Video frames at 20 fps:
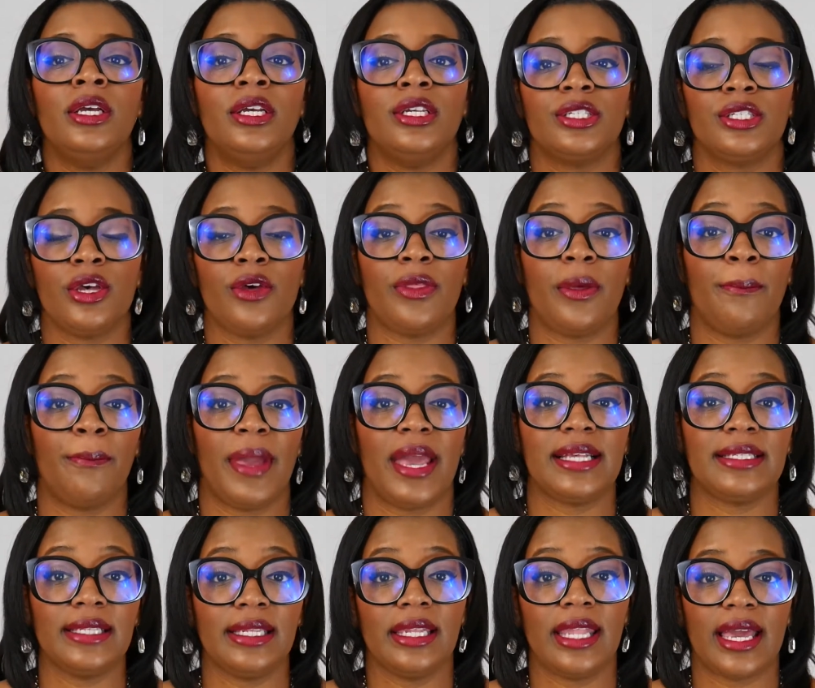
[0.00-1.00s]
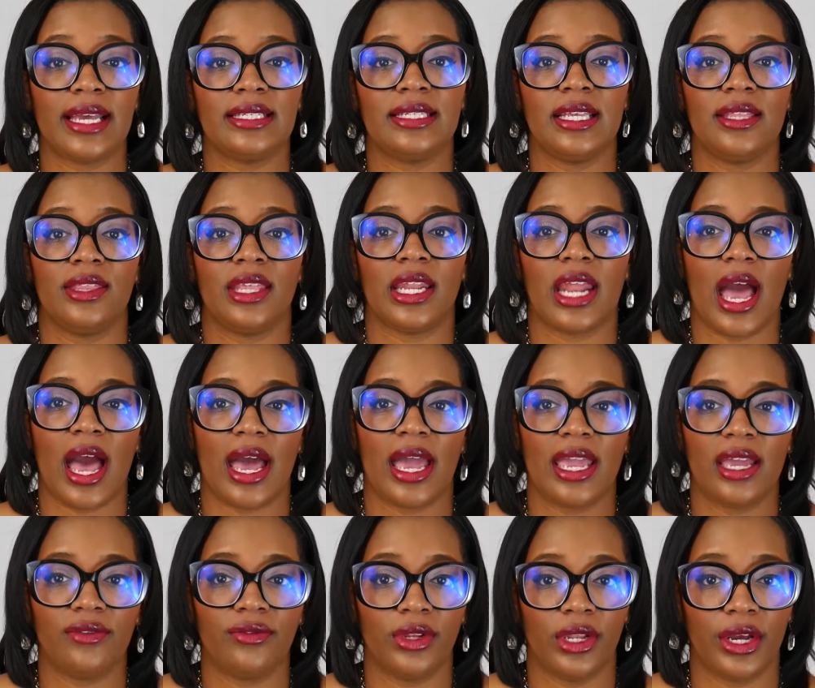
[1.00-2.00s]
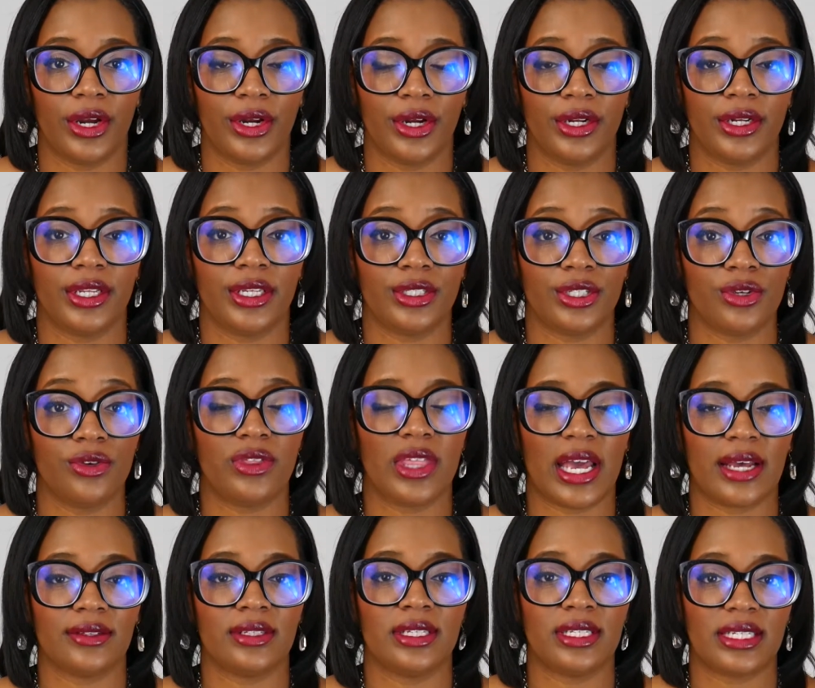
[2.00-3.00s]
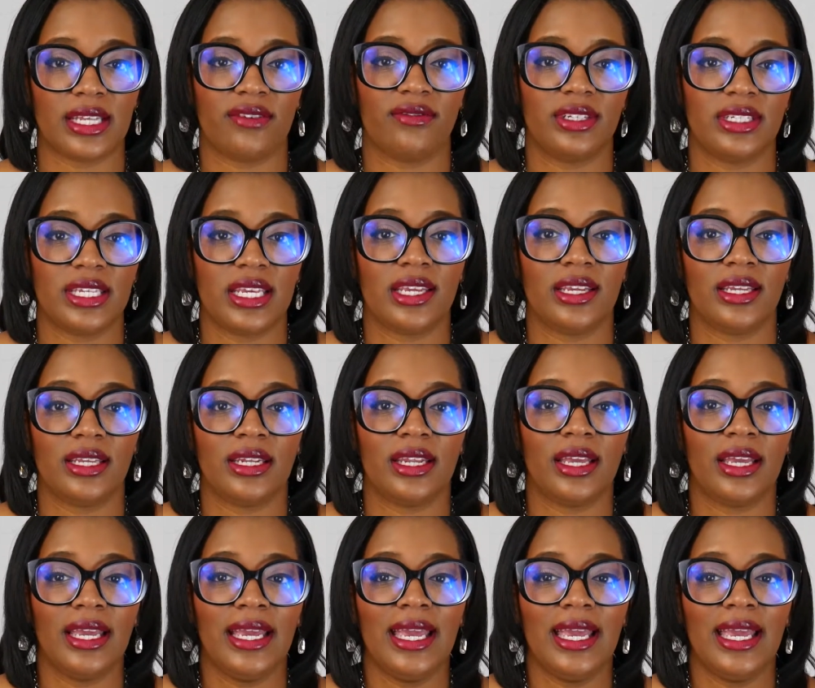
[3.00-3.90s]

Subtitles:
So the best lesson that I have learned in 2017